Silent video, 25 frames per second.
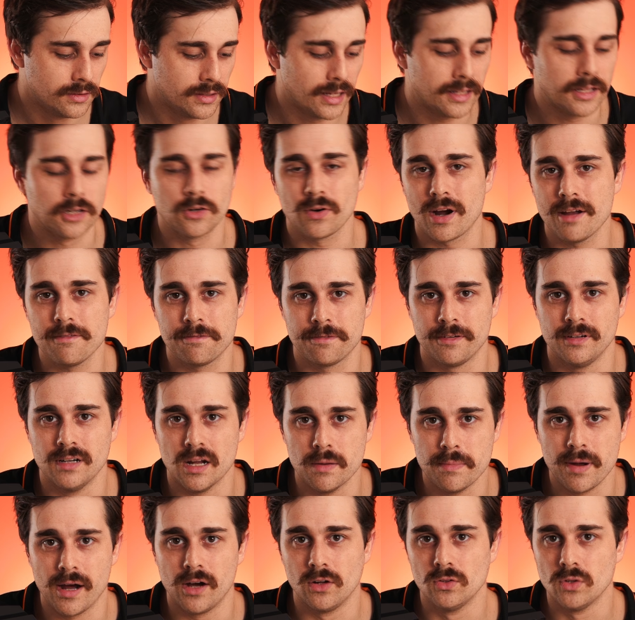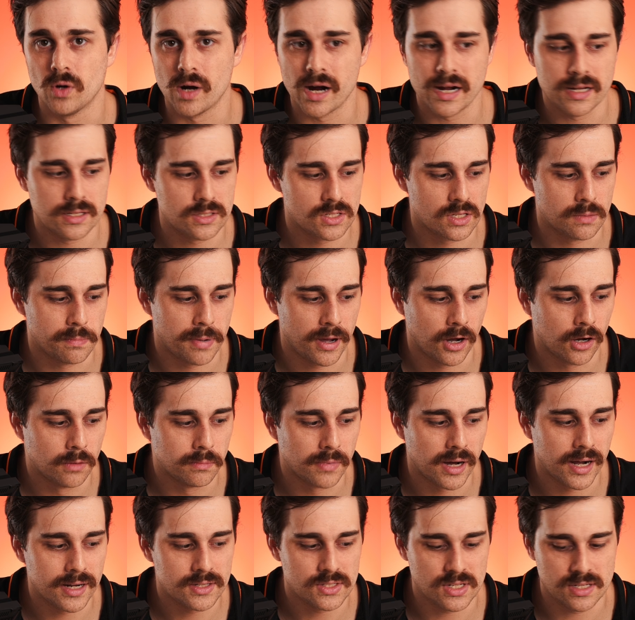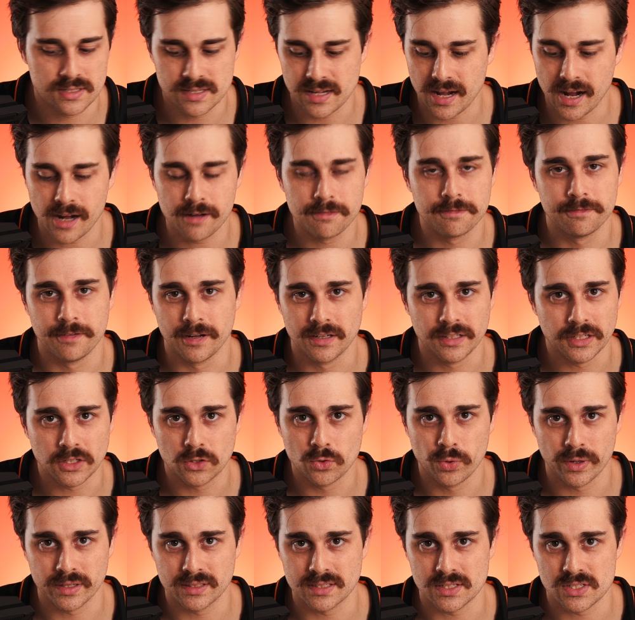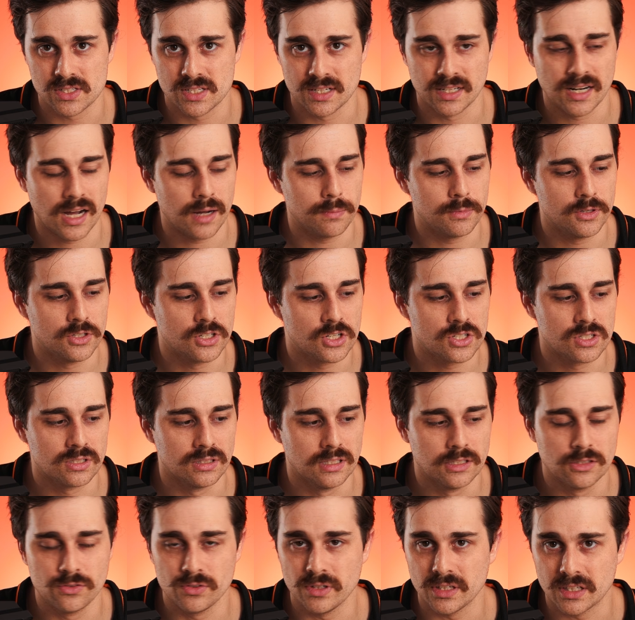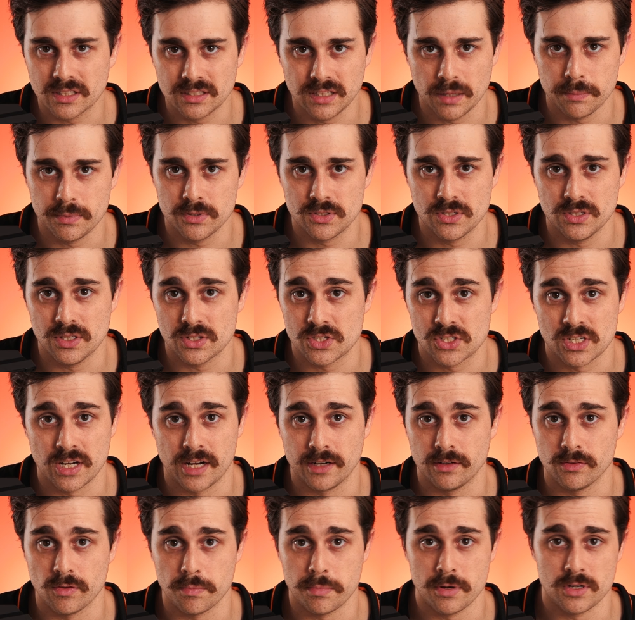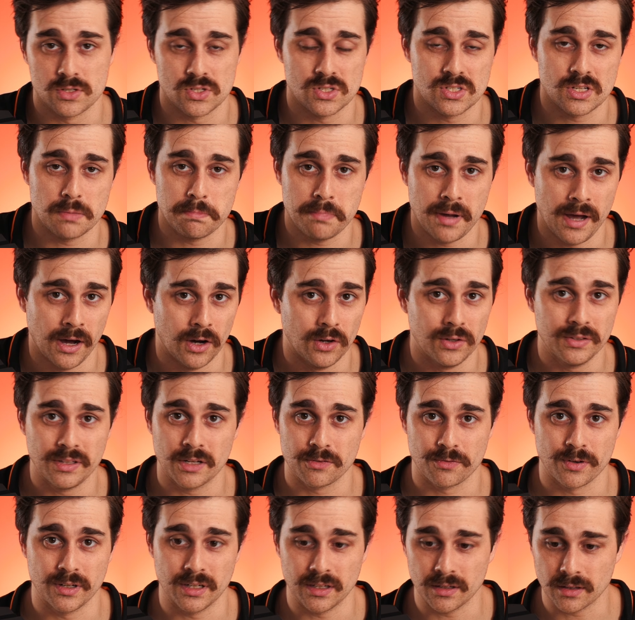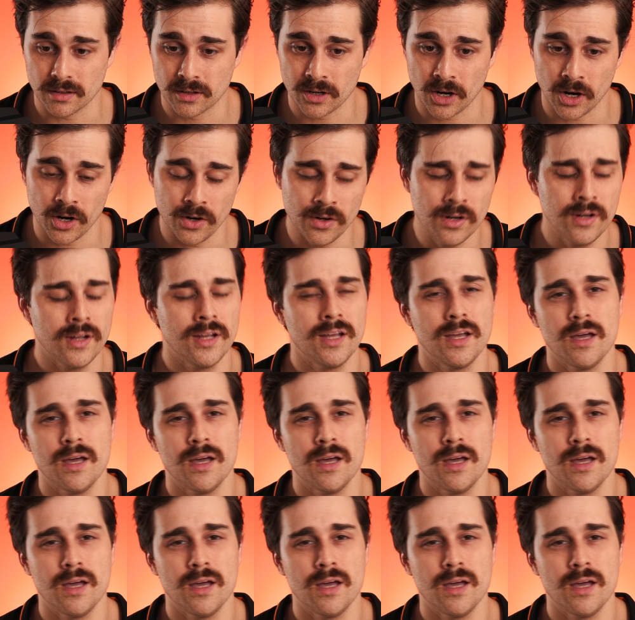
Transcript: Now, the great thing about wireless lapel mics is they are fairly quick to set up. You just literally clip it to the side of the person's lapel and they're ready to go.